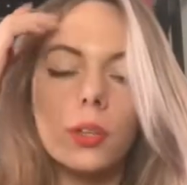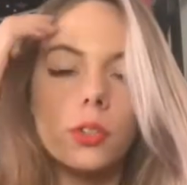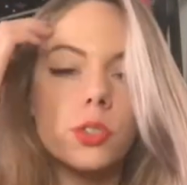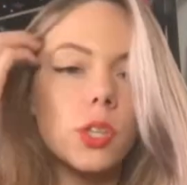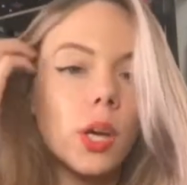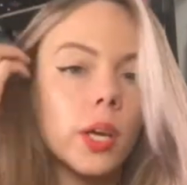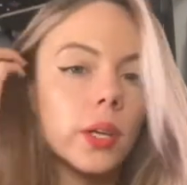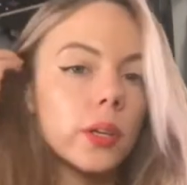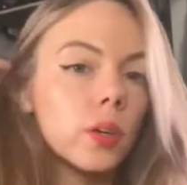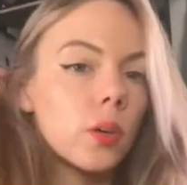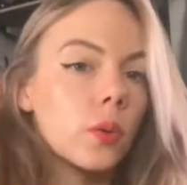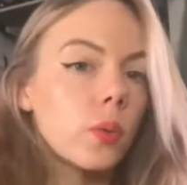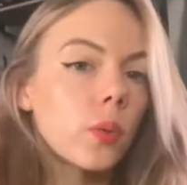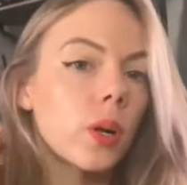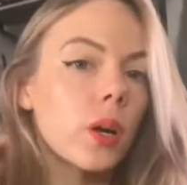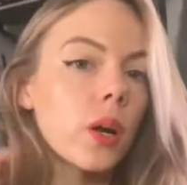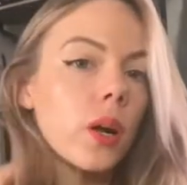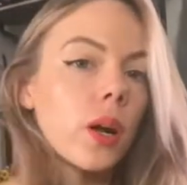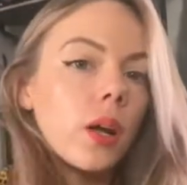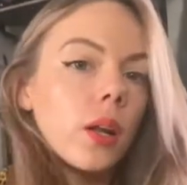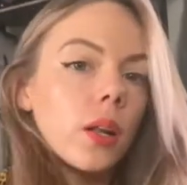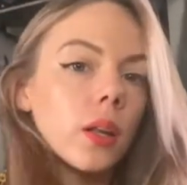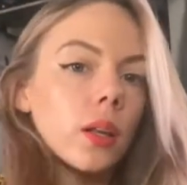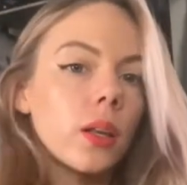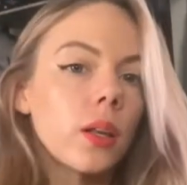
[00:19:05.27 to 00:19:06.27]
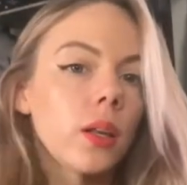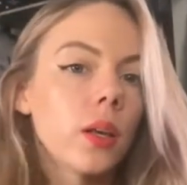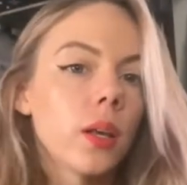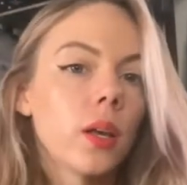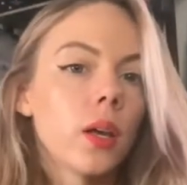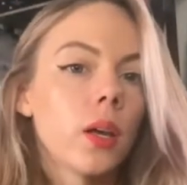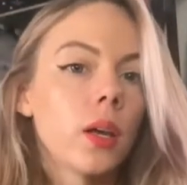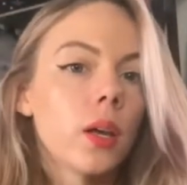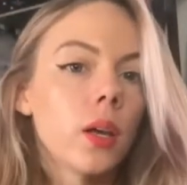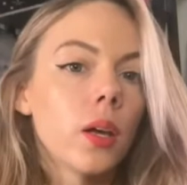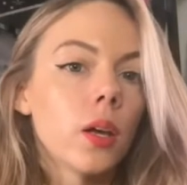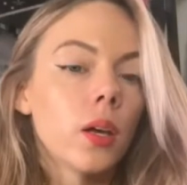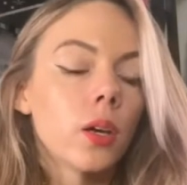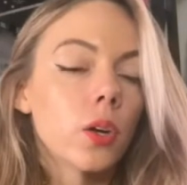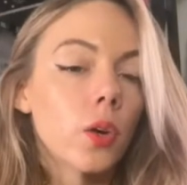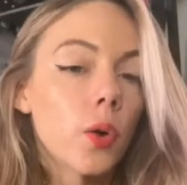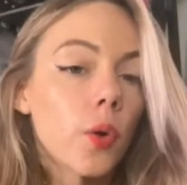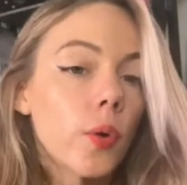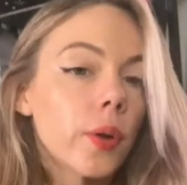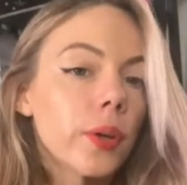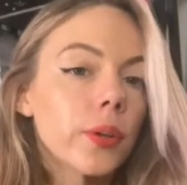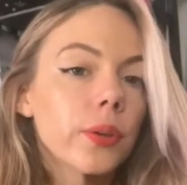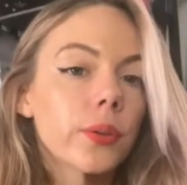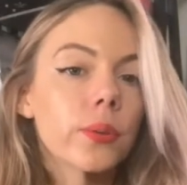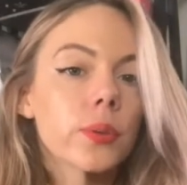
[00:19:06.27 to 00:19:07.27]
I know we're all going
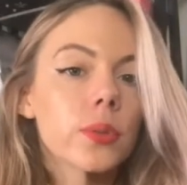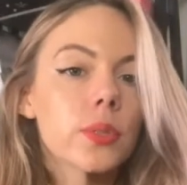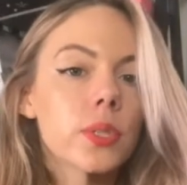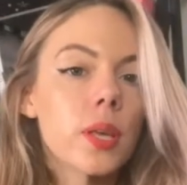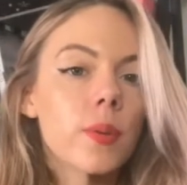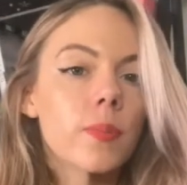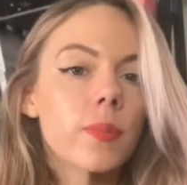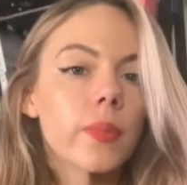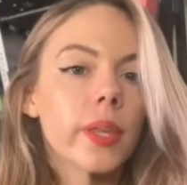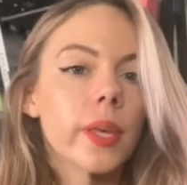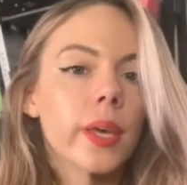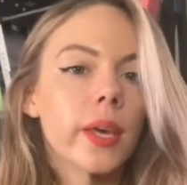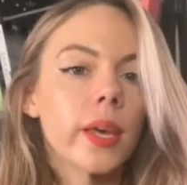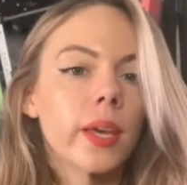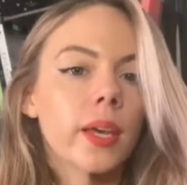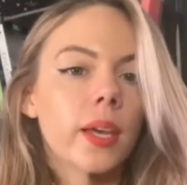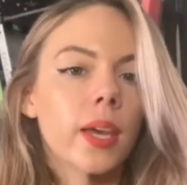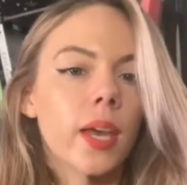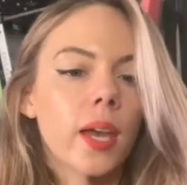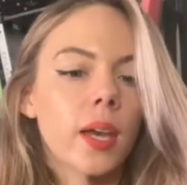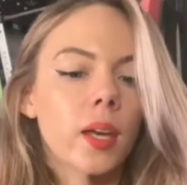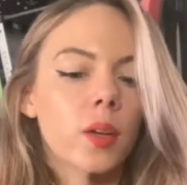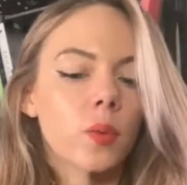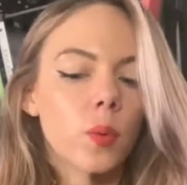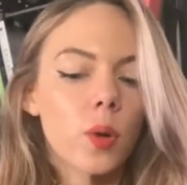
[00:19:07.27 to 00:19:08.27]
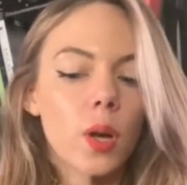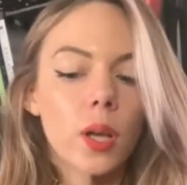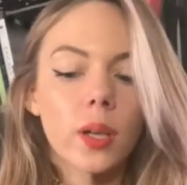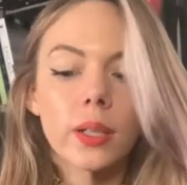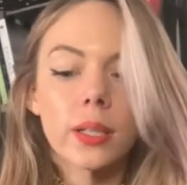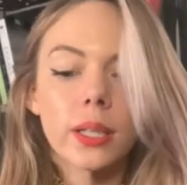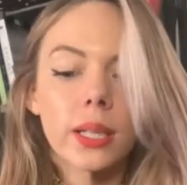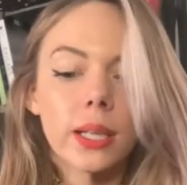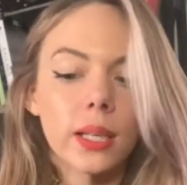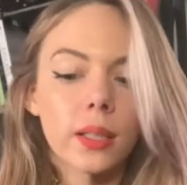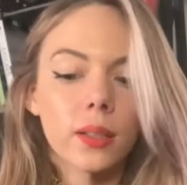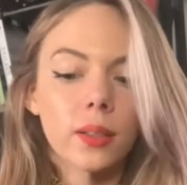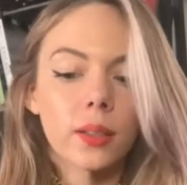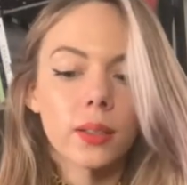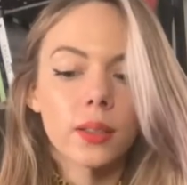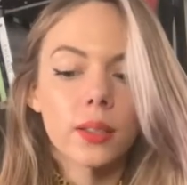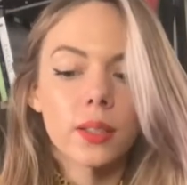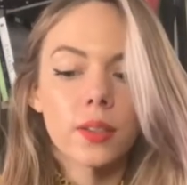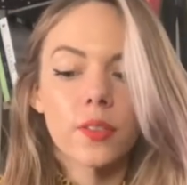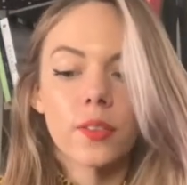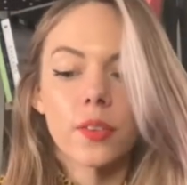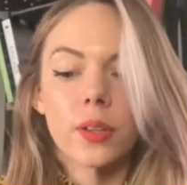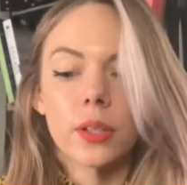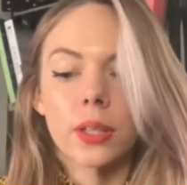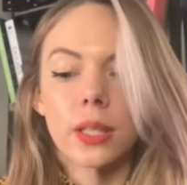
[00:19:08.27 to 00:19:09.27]
through something and we're all going to handle it
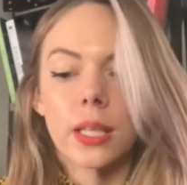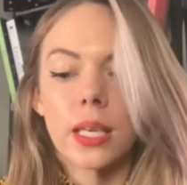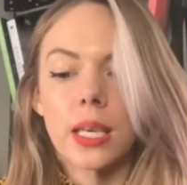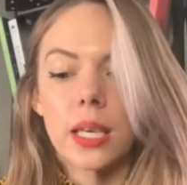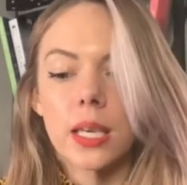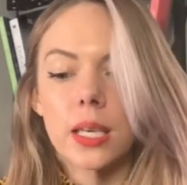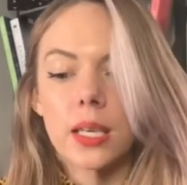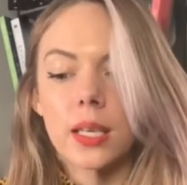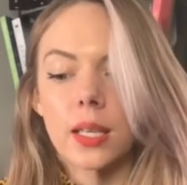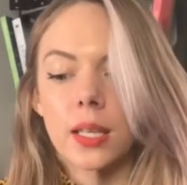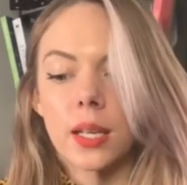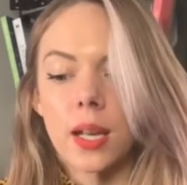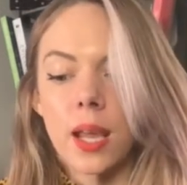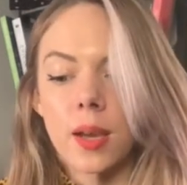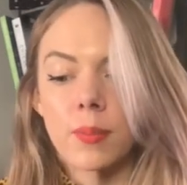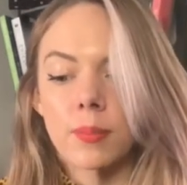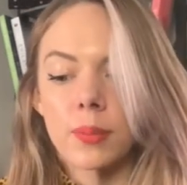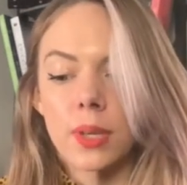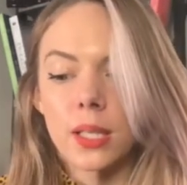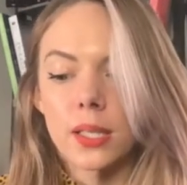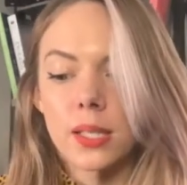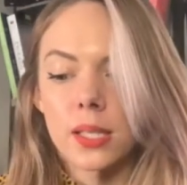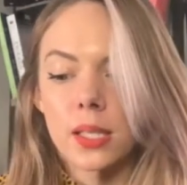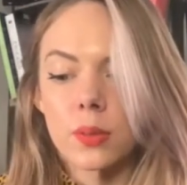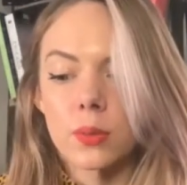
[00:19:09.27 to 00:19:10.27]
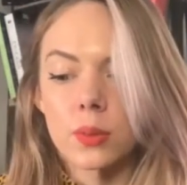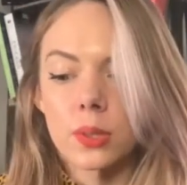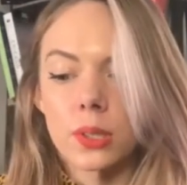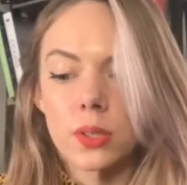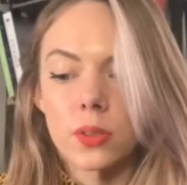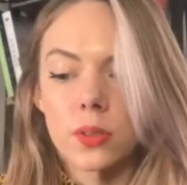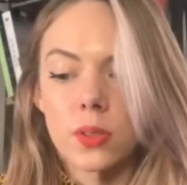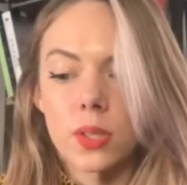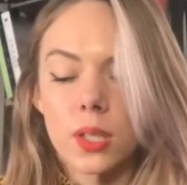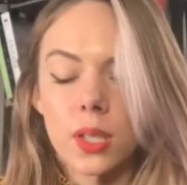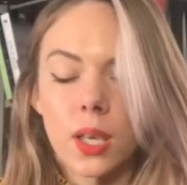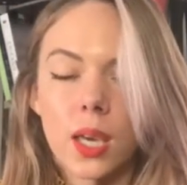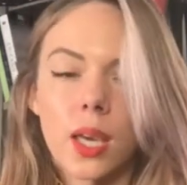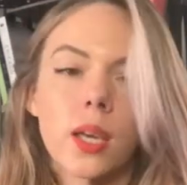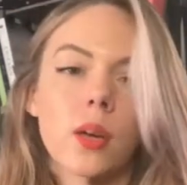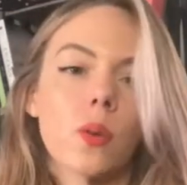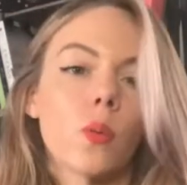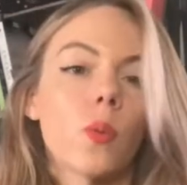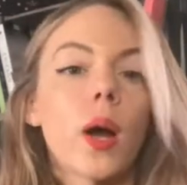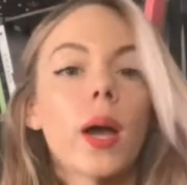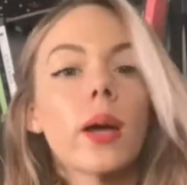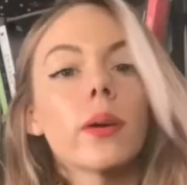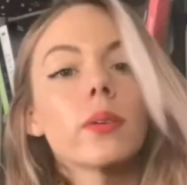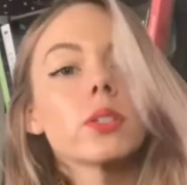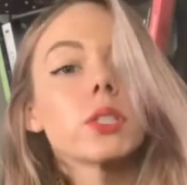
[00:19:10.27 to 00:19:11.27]
differently, and I'm not someone who's like, why
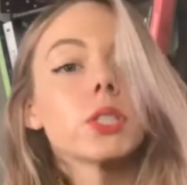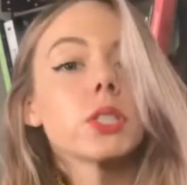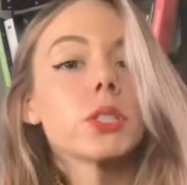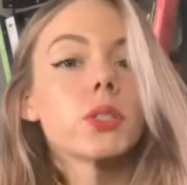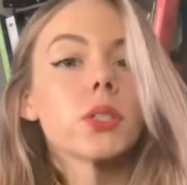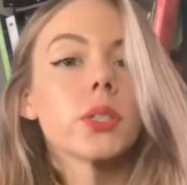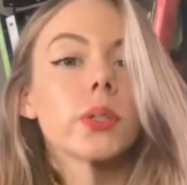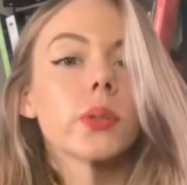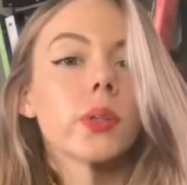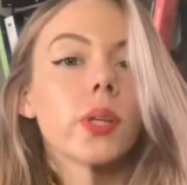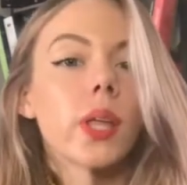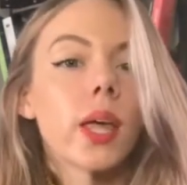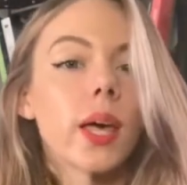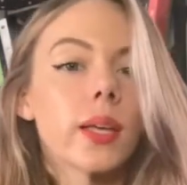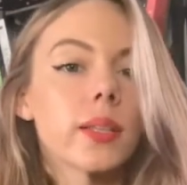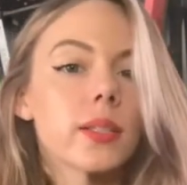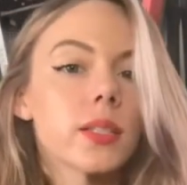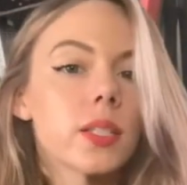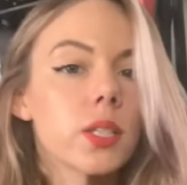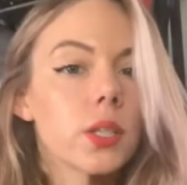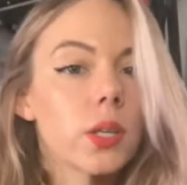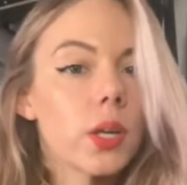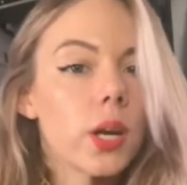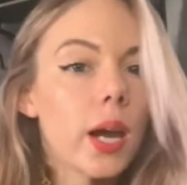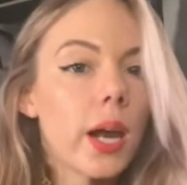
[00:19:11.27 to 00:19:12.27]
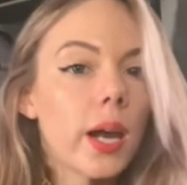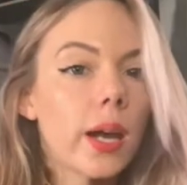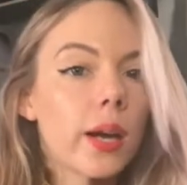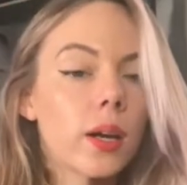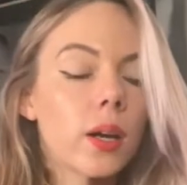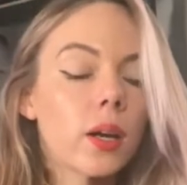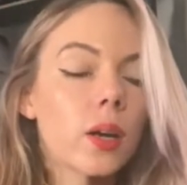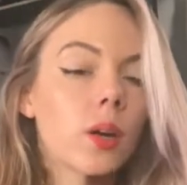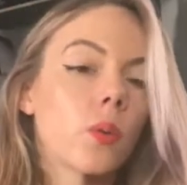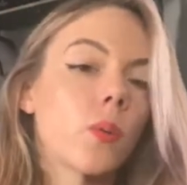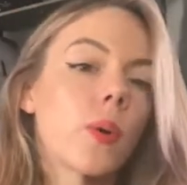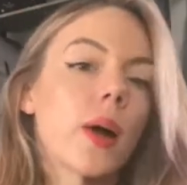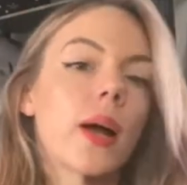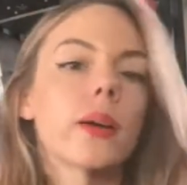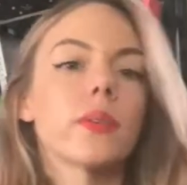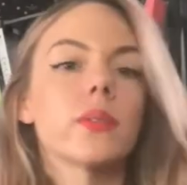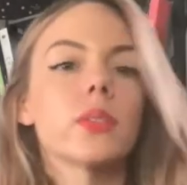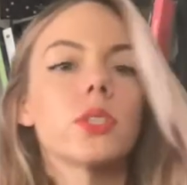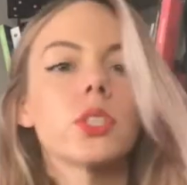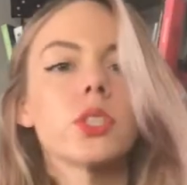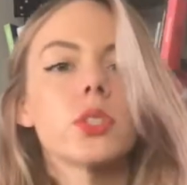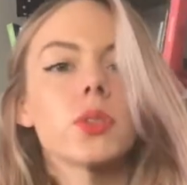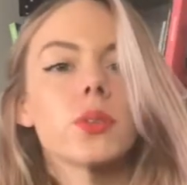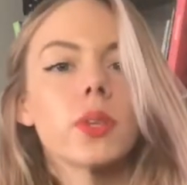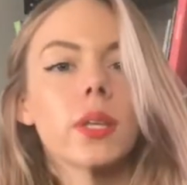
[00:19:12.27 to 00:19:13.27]
would you do that to your hair, or why would
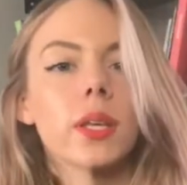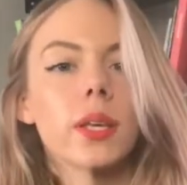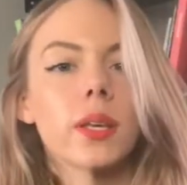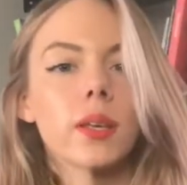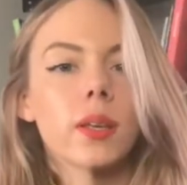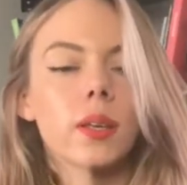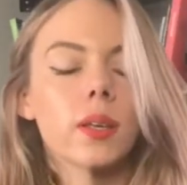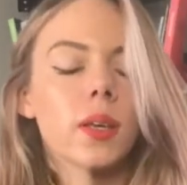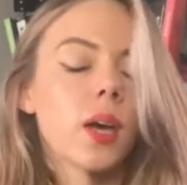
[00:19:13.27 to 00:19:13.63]
you think,